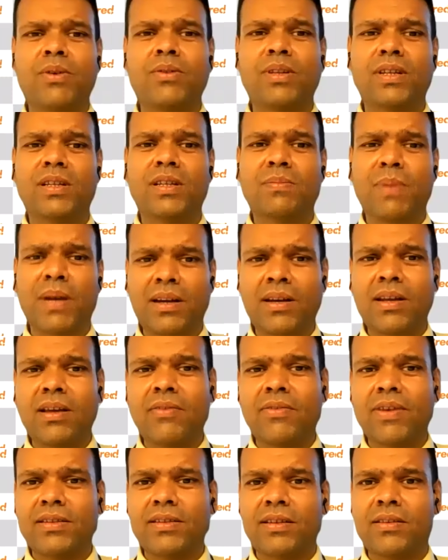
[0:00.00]
about the Sputnik
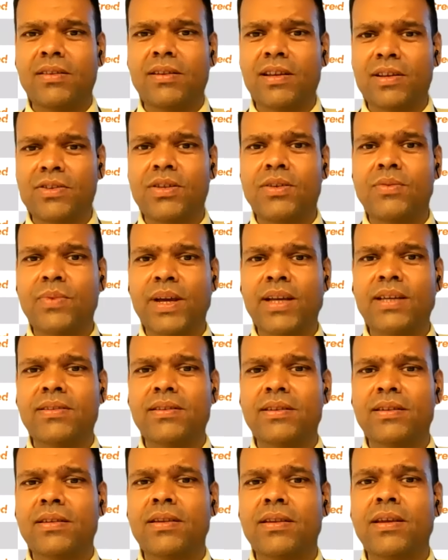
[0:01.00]
vaccine, the Russian
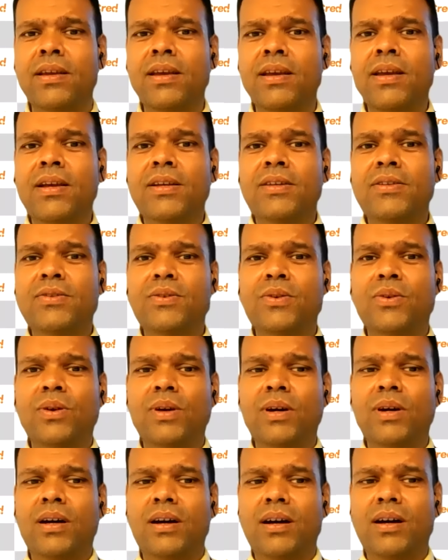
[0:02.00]
vaccine.
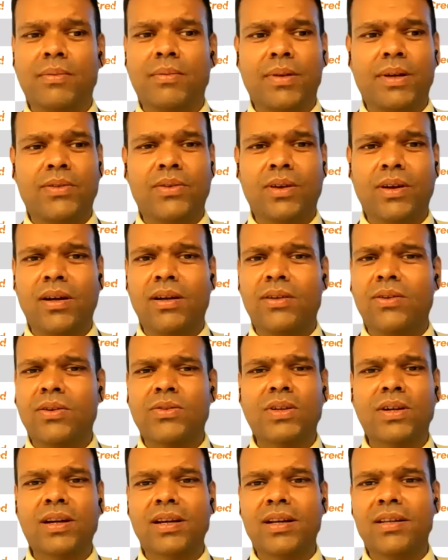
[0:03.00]
So,
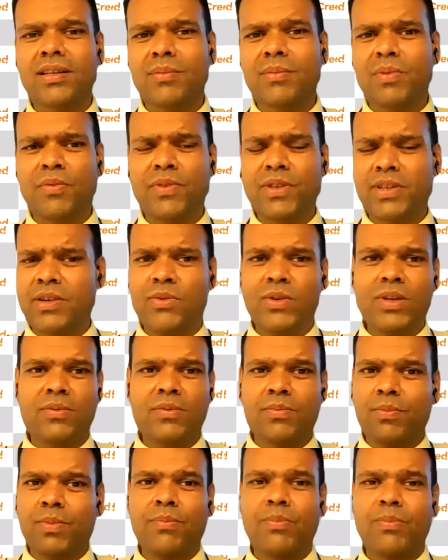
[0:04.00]
Dr. Karanth, Professor
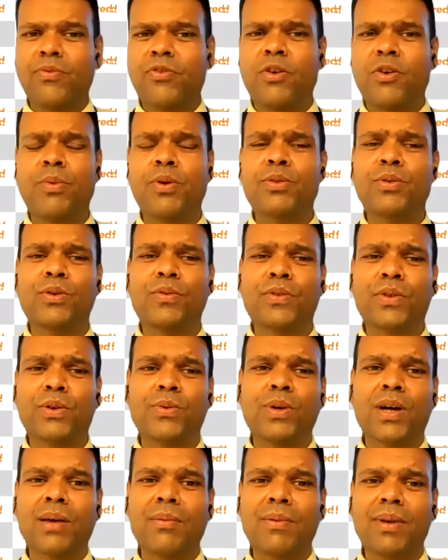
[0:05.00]
Lewis, for both of
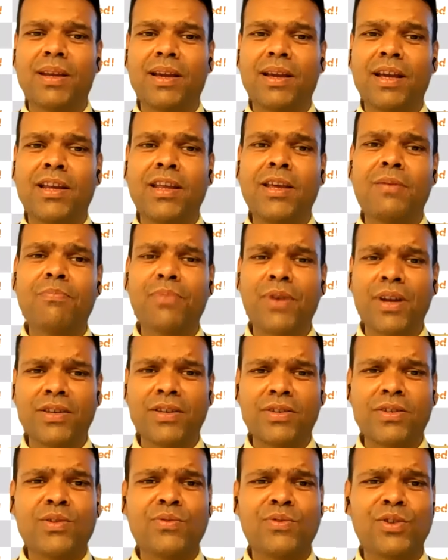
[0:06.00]
you, I mean, any
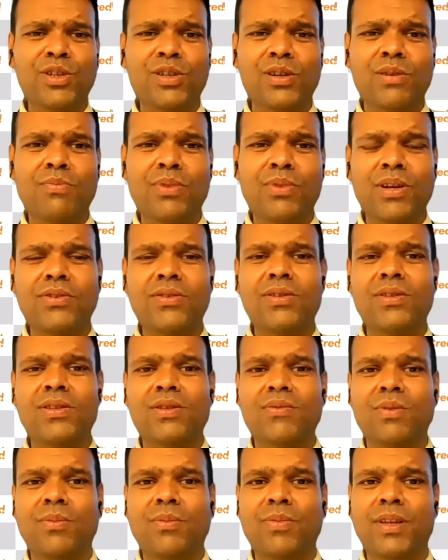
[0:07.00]
impressions, first
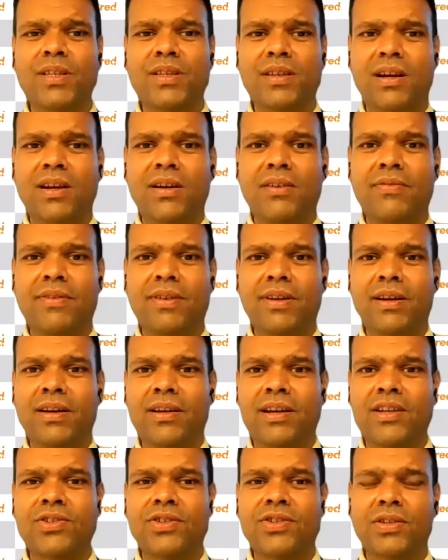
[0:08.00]
impressions from this
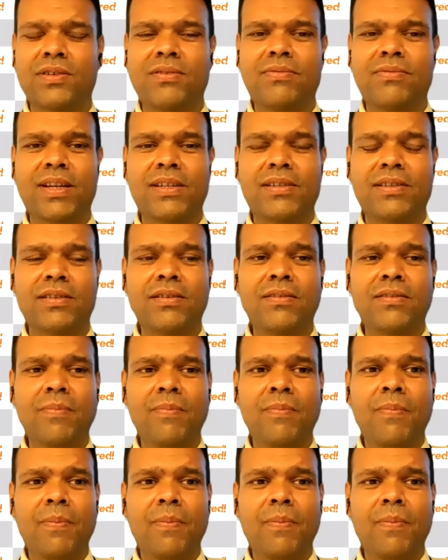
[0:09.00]
Russian vaccine?